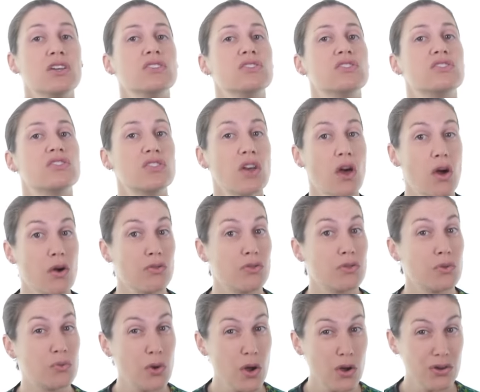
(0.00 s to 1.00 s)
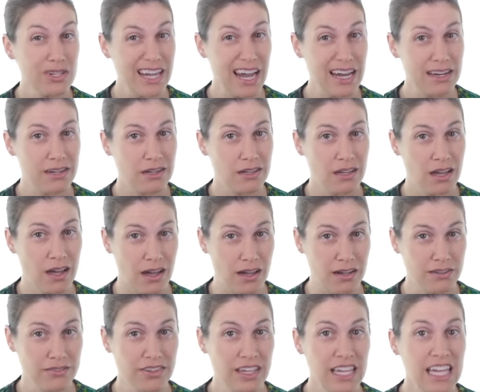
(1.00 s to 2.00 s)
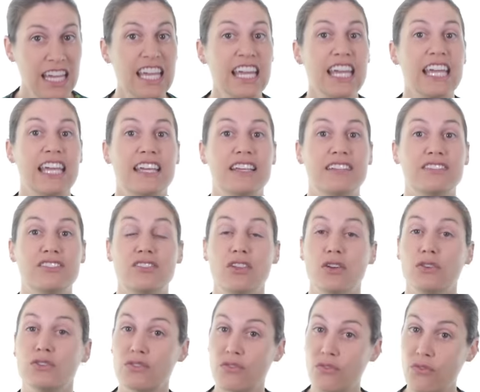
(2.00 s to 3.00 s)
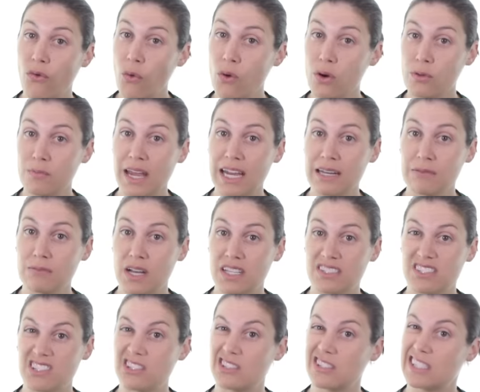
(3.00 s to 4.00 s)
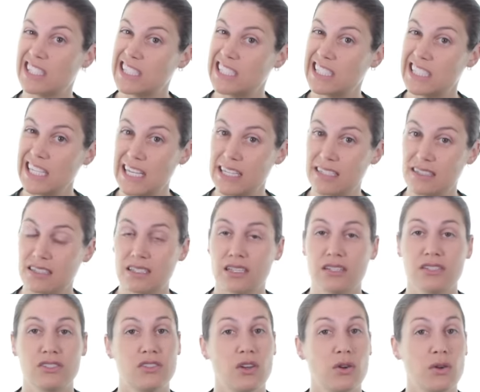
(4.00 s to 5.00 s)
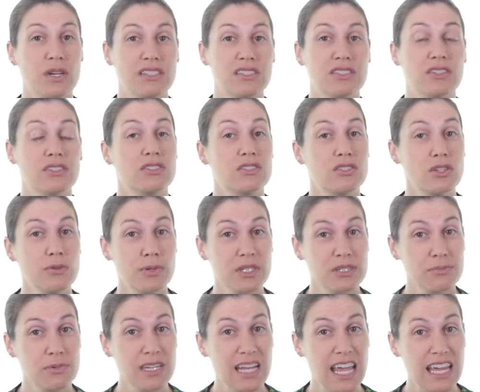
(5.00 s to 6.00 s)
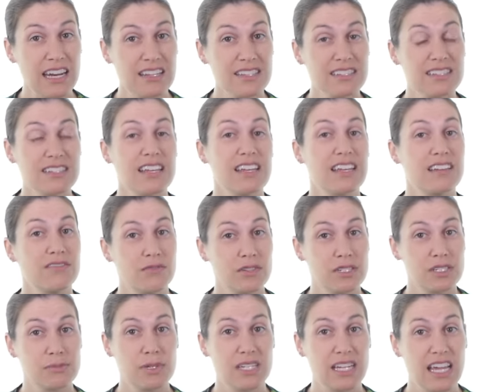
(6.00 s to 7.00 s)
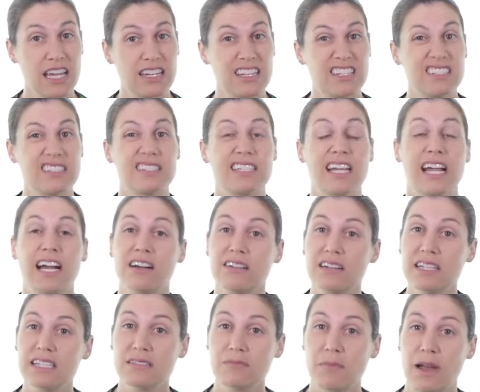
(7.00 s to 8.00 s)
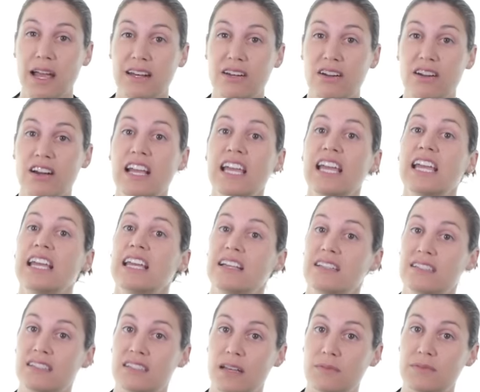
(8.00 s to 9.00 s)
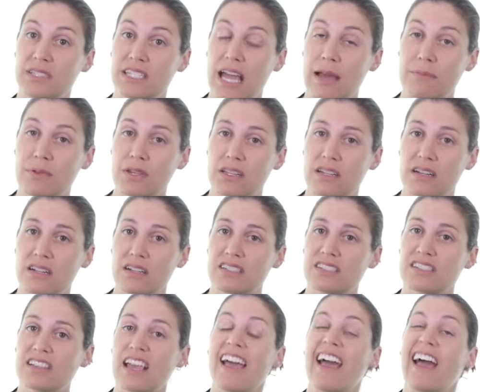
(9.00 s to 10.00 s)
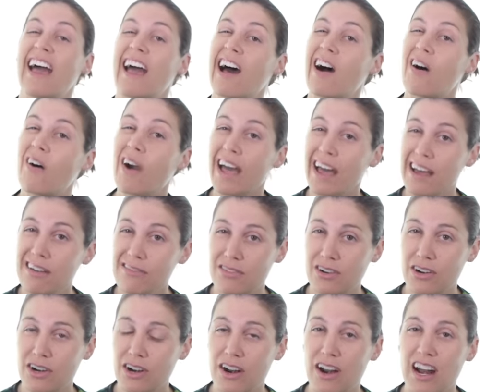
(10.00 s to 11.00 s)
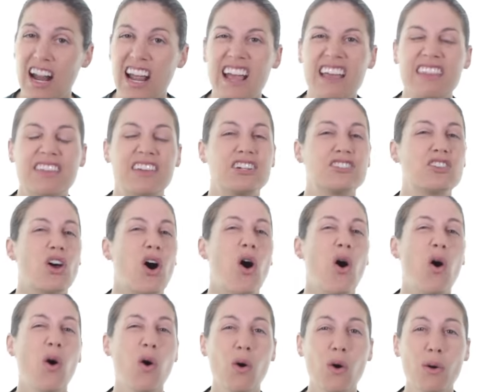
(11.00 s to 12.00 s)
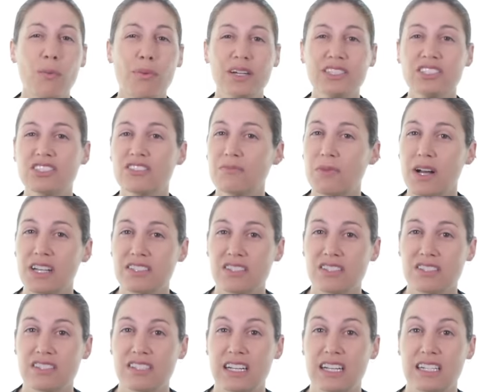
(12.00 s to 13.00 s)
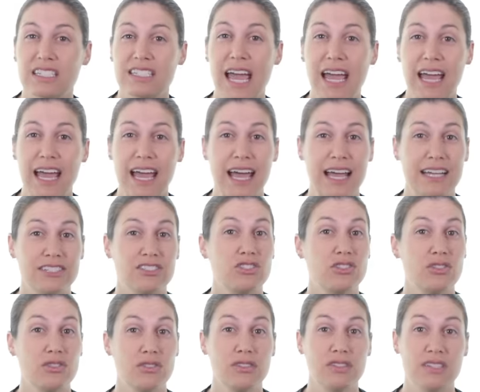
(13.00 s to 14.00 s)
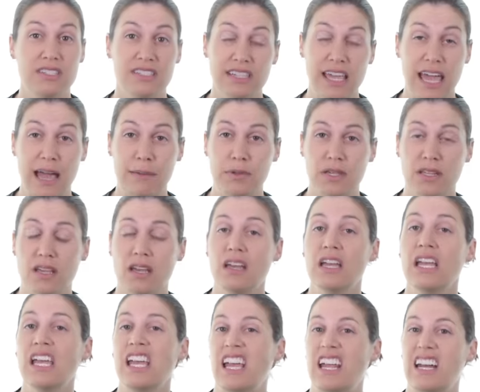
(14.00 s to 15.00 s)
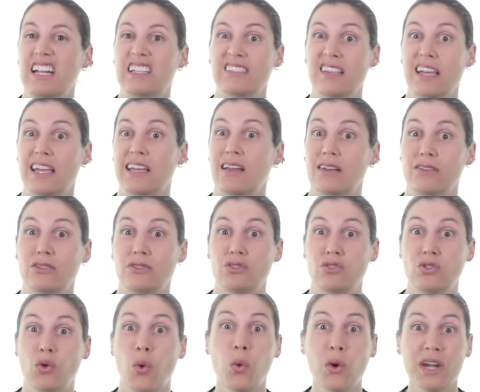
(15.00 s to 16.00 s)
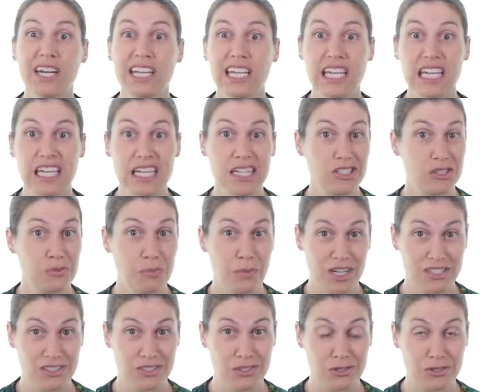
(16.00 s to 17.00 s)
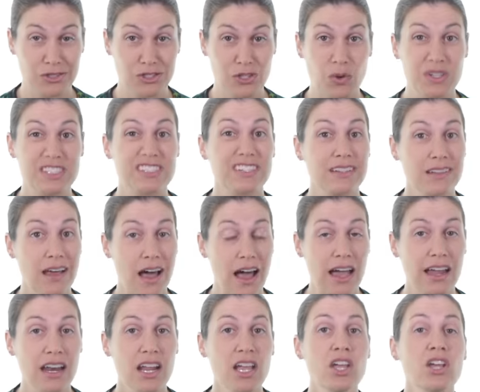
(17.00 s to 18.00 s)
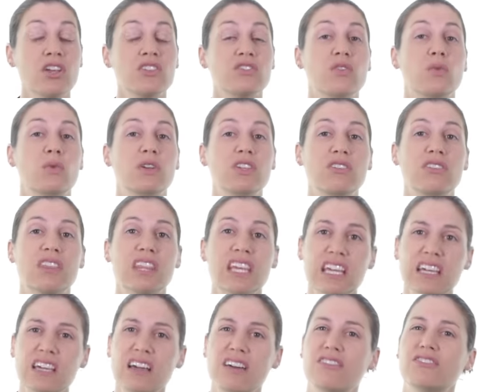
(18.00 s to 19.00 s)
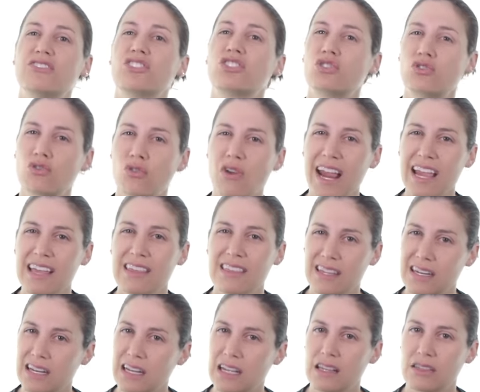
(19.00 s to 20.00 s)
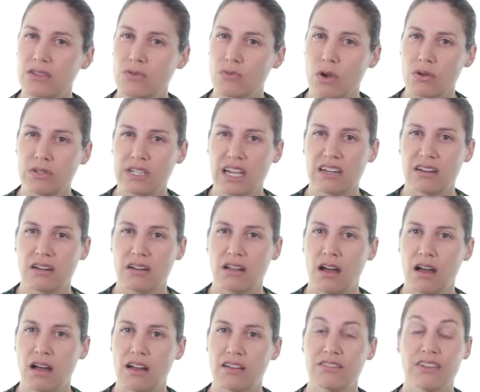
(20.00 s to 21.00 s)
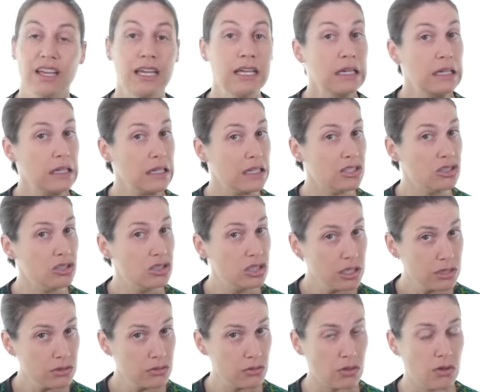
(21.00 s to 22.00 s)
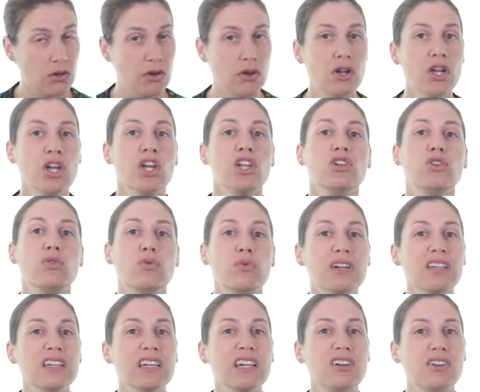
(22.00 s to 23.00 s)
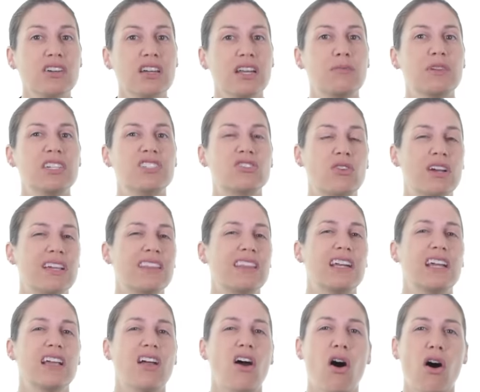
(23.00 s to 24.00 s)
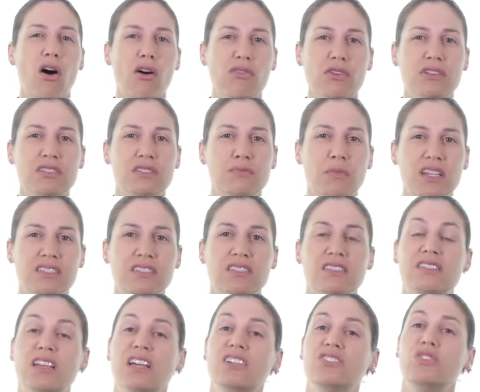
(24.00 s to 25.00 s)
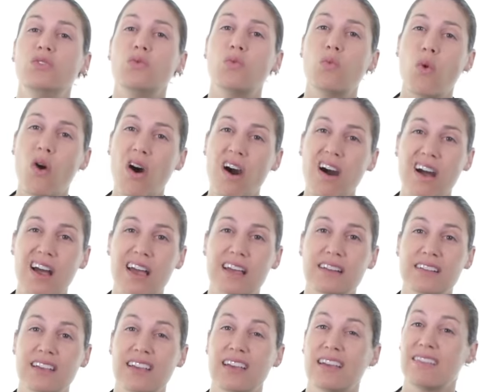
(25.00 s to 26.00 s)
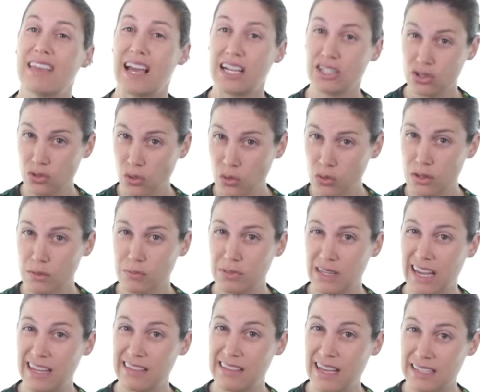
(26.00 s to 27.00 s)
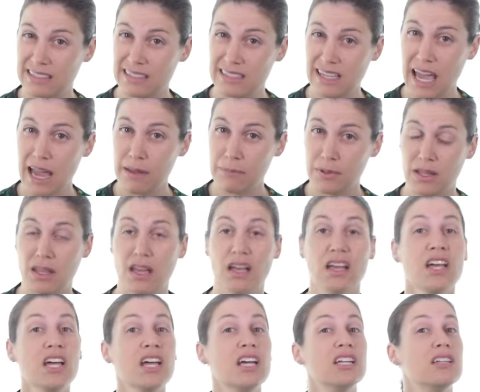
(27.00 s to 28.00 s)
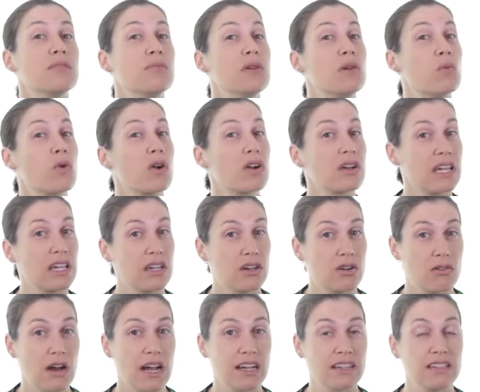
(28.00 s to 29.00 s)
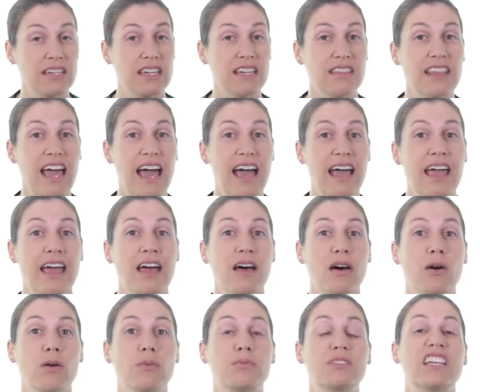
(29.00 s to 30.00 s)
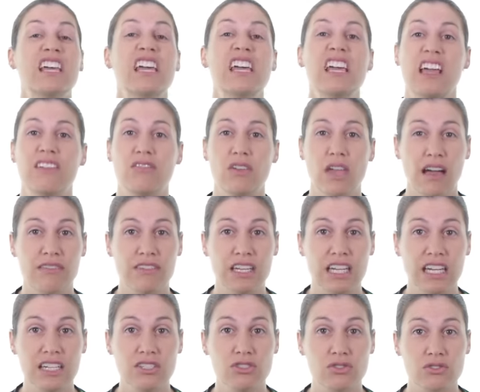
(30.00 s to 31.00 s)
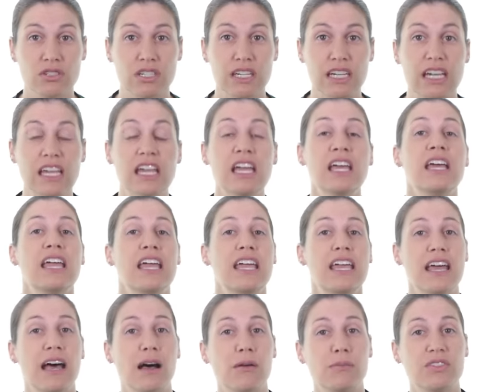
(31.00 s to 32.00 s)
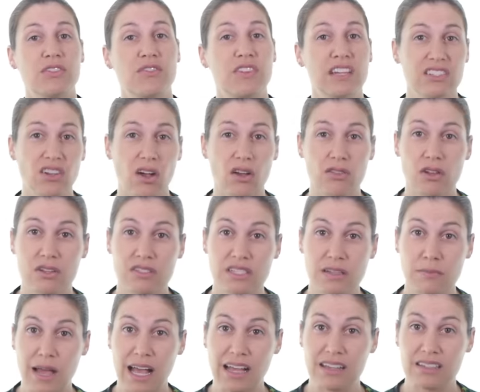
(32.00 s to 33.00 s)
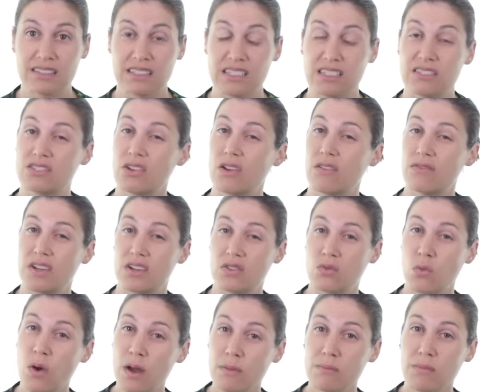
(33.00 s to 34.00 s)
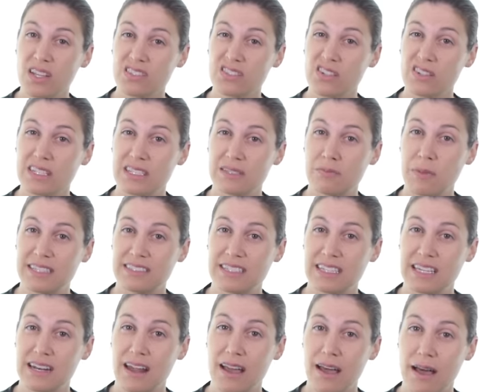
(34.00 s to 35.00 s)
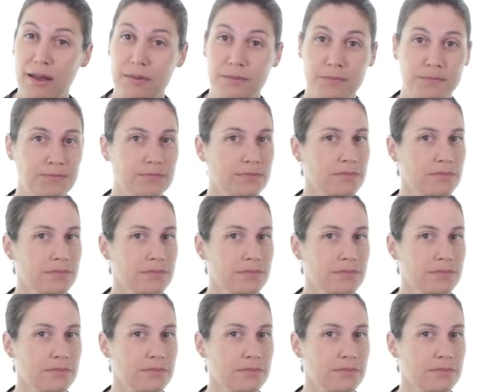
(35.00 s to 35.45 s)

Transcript: So the rotator cuff is those four main muscles, SITS. So it's supraspinatus, infraspinatus, teres minor, and subscapularis. However, there's a whole bunch of muscles that attach to the scapula, and it's like 20-ish muscles, so it's a lot. So when you think of strengthening the rotator cuff, in general, you really are going to be strengthening all those muscles because you want that shoulder blade, that scapula, to be working correctly. And that helps if you have an injury, it helps fix all those imbalances. So if there's one muscle that's messing it up,